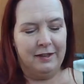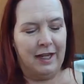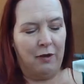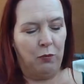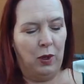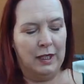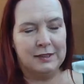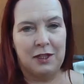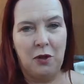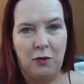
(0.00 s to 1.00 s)
that
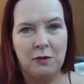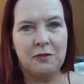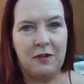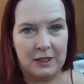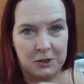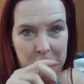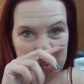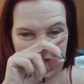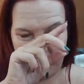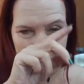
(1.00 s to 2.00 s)
was an old fashioned
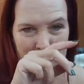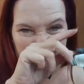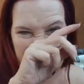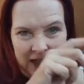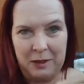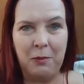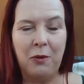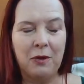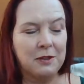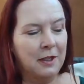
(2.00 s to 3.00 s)
typewriter
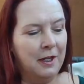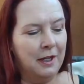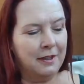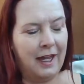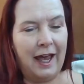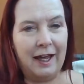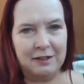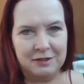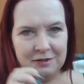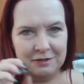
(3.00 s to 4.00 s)
keyboard
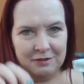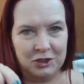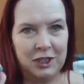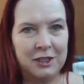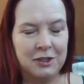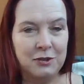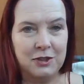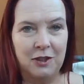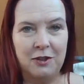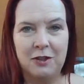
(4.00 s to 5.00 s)
that she could
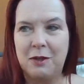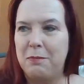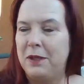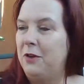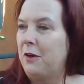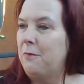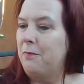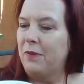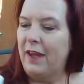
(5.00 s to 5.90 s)
use on her computer.